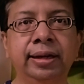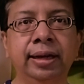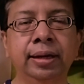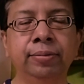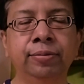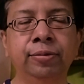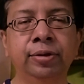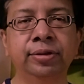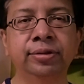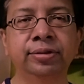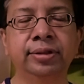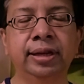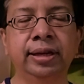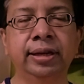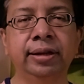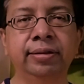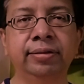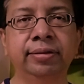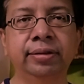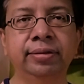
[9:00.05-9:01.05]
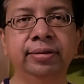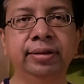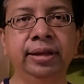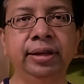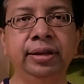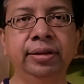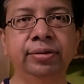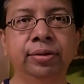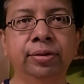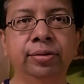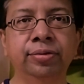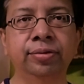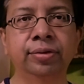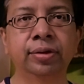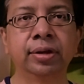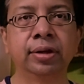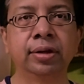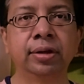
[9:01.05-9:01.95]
time, was that it's a series of